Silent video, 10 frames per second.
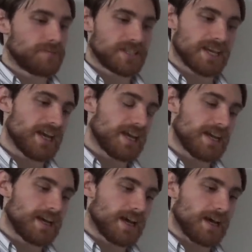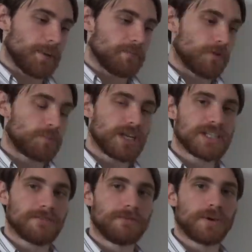say, uh,
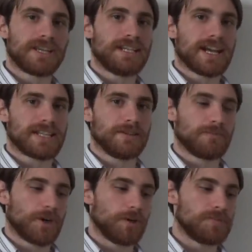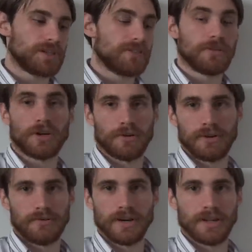replace the four Gitaxian Probes, if you're not
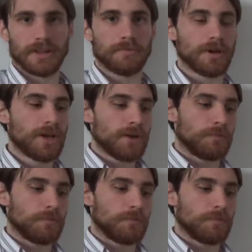already running them,